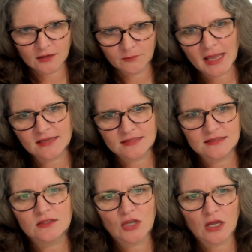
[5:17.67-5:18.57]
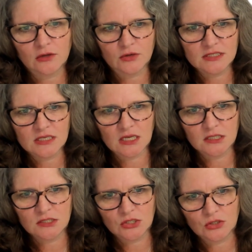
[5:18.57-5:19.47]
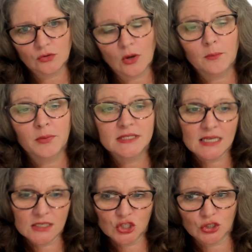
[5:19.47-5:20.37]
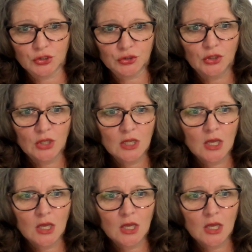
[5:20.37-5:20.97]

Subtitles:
of passes the tolerance into a potential